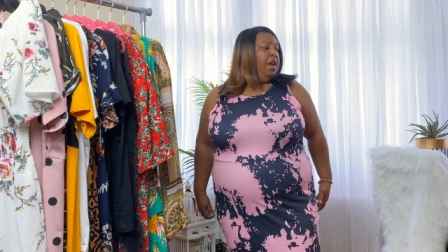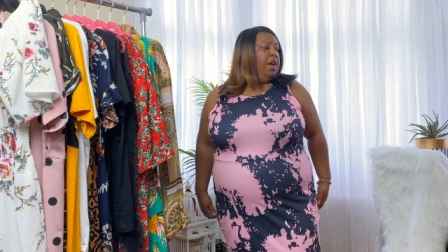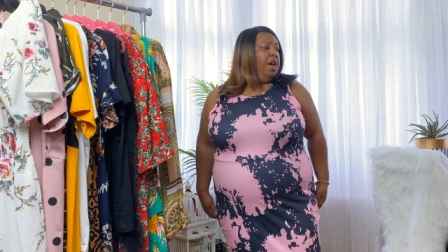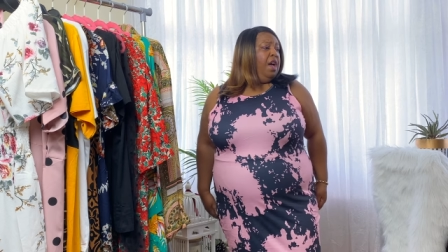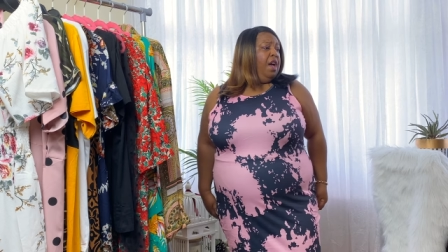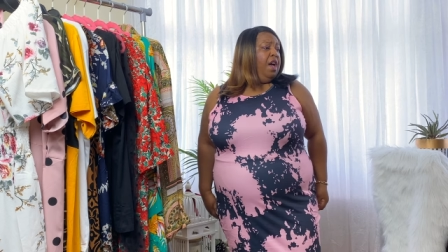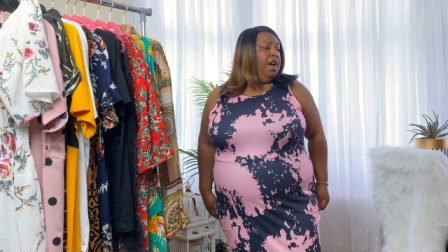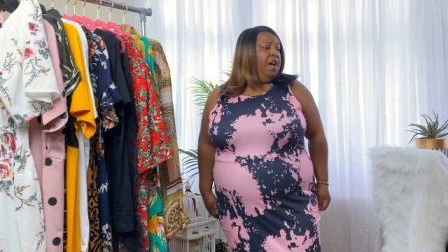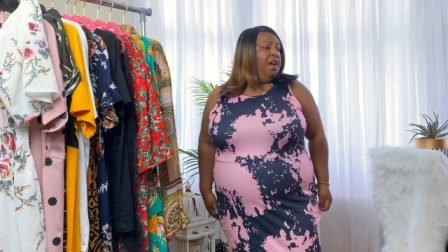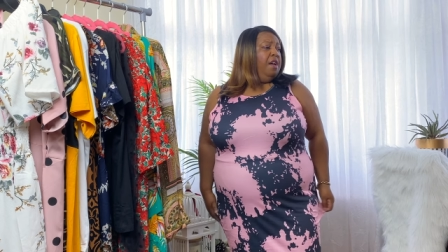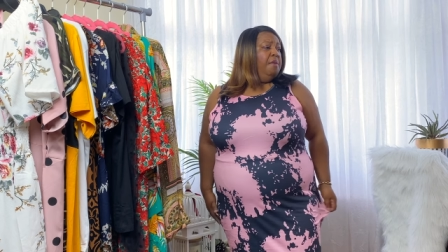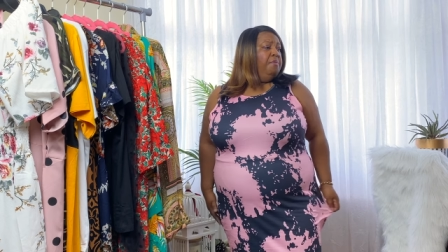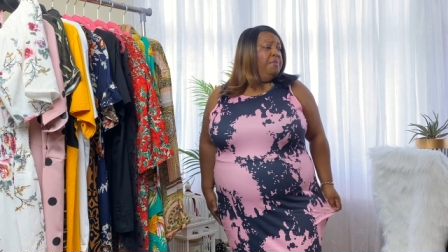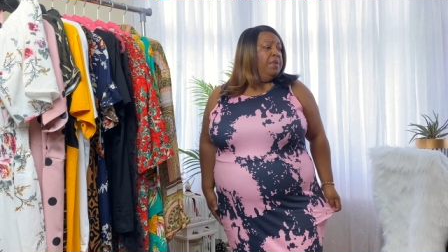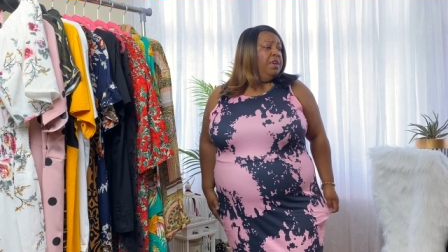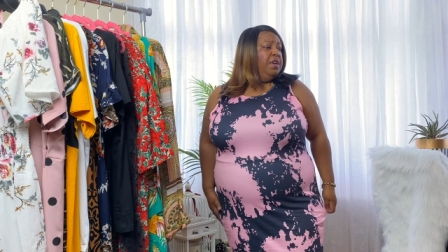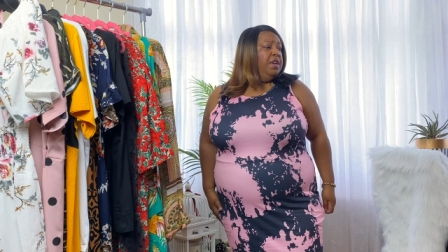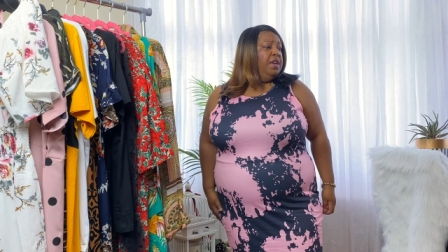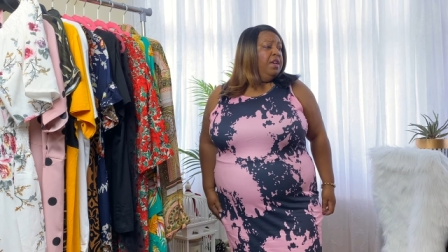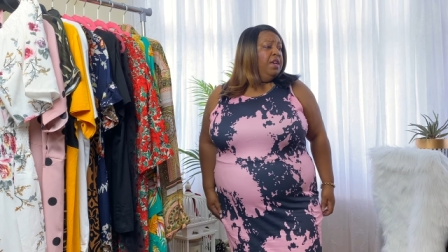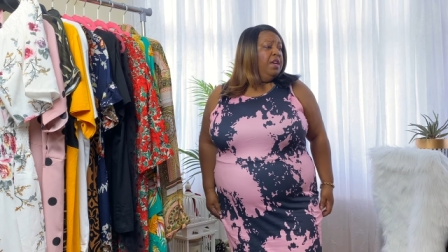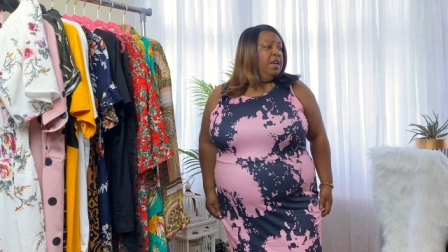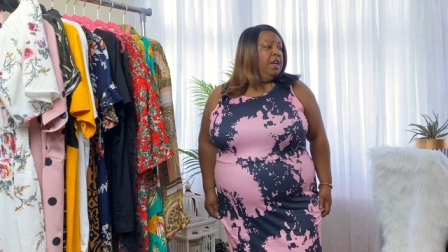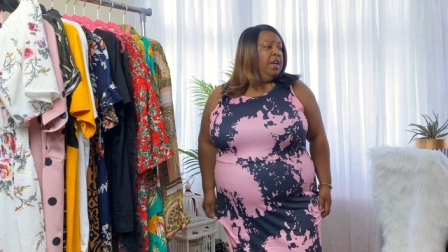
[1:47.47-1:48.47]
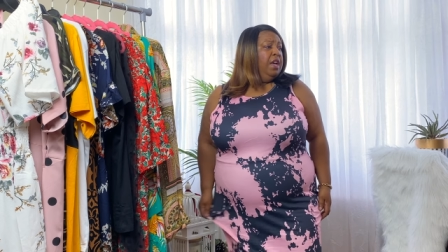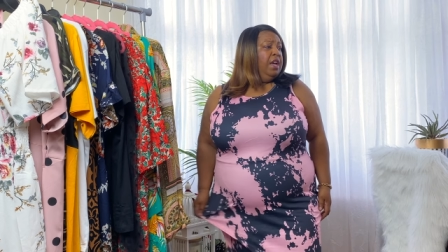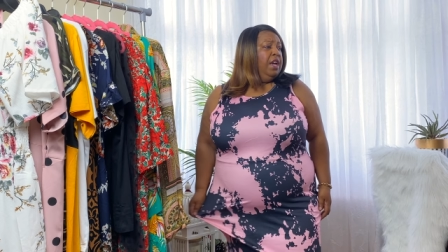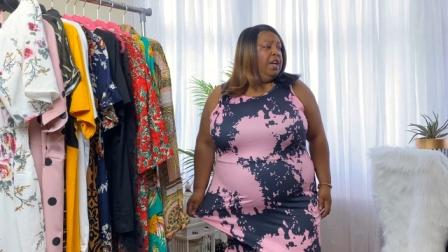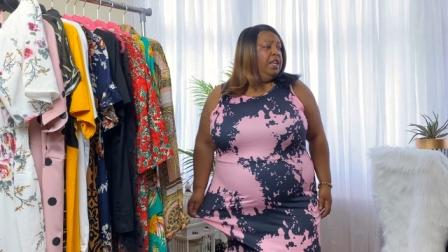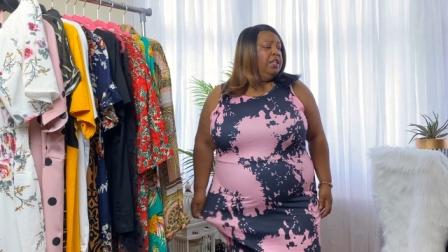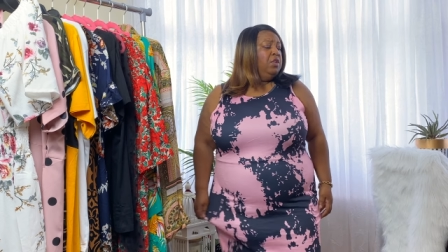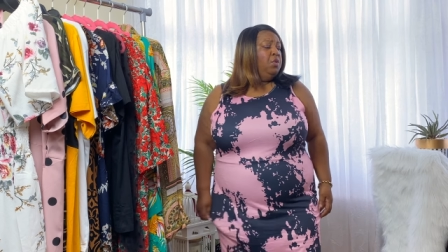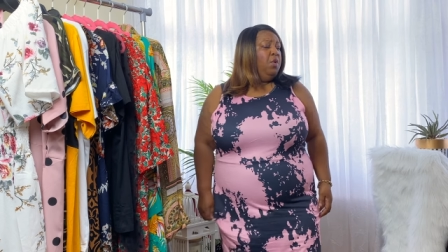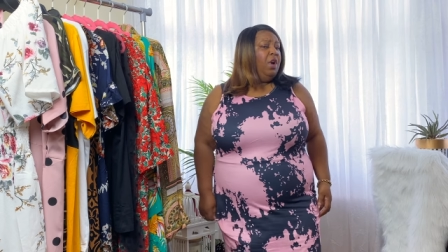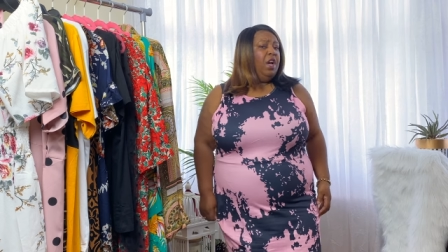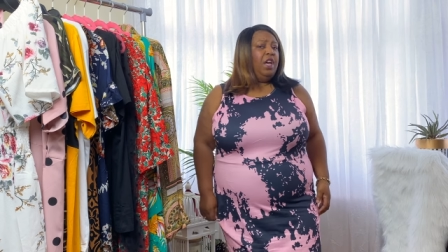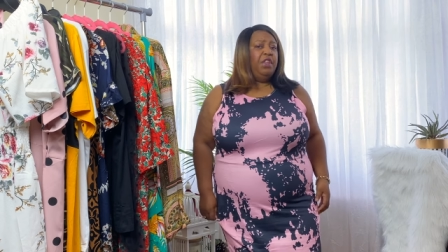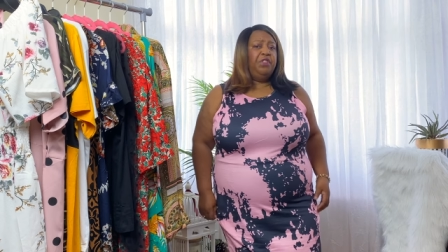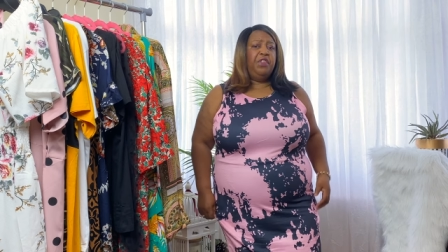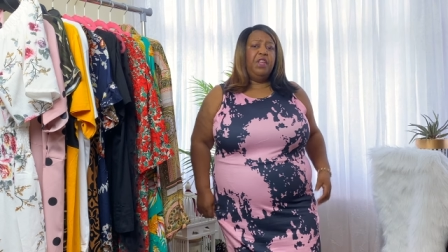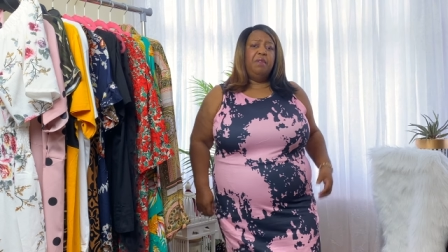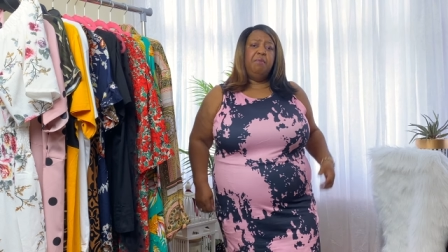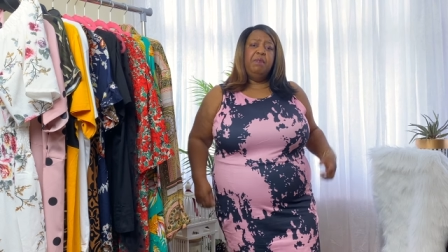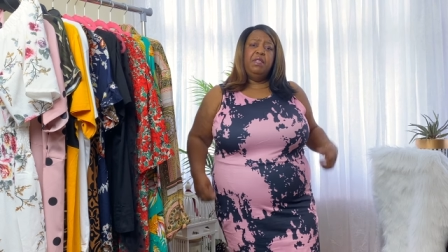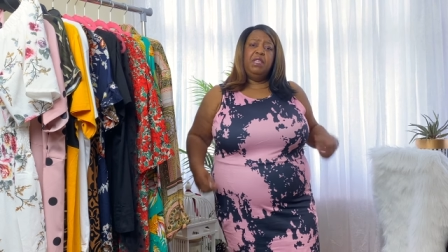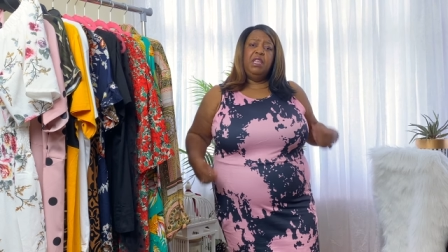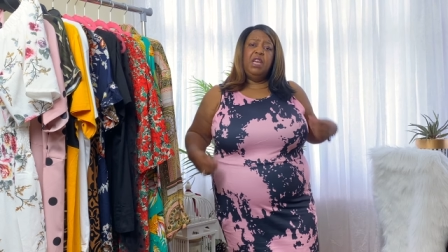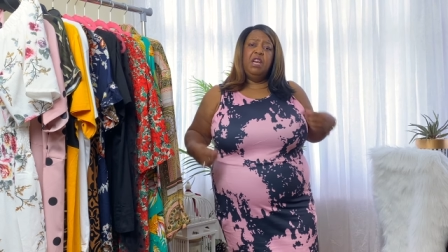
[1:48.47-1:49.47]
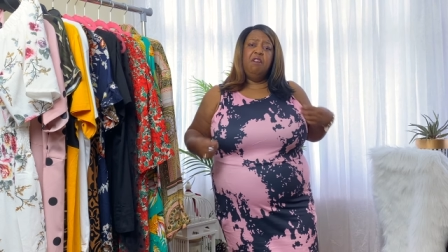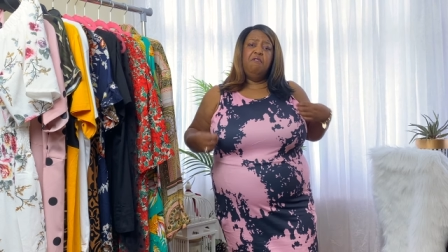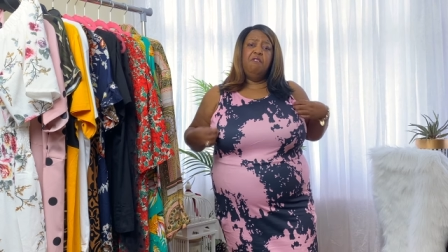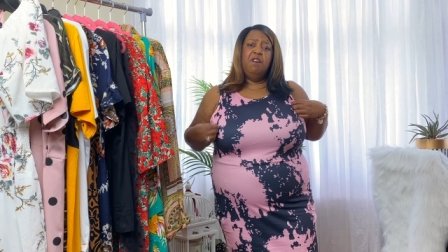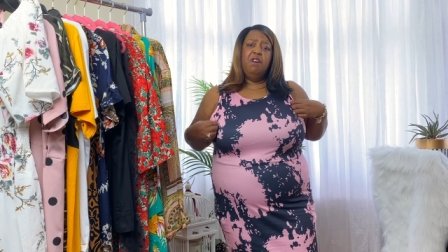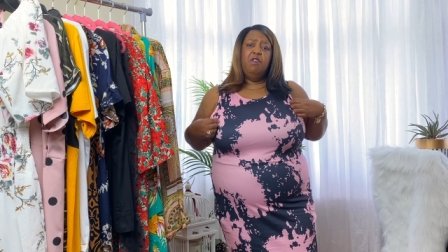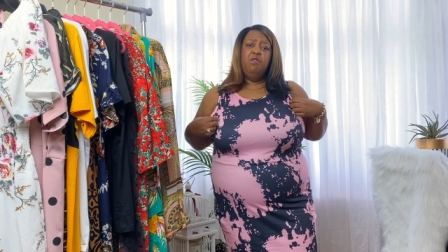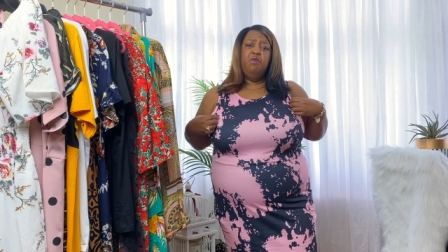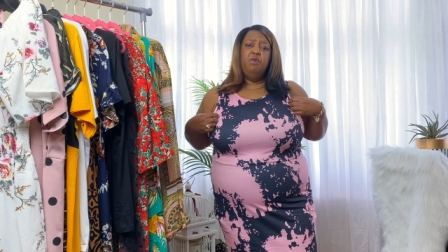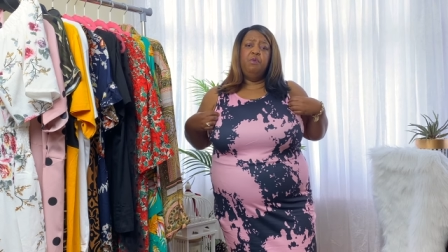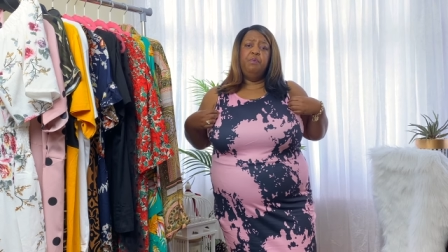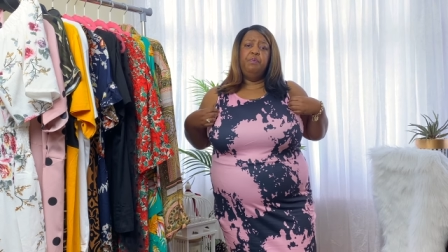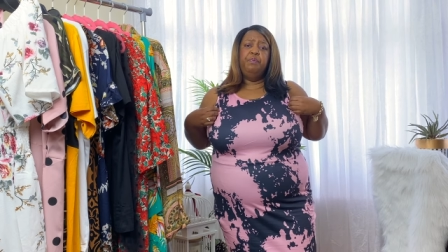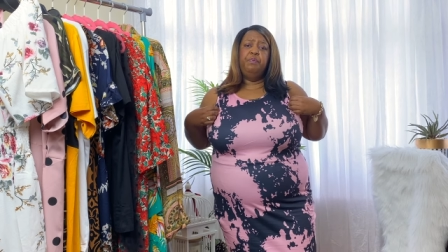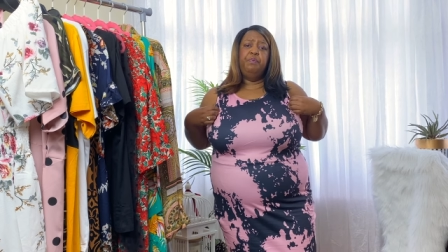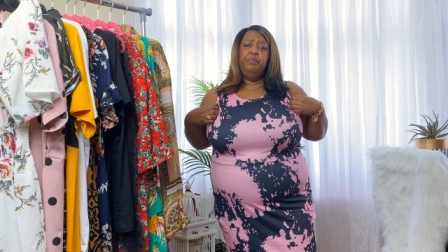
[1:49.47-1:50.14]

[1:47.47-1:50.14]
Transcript: Um, it's quite a thin material.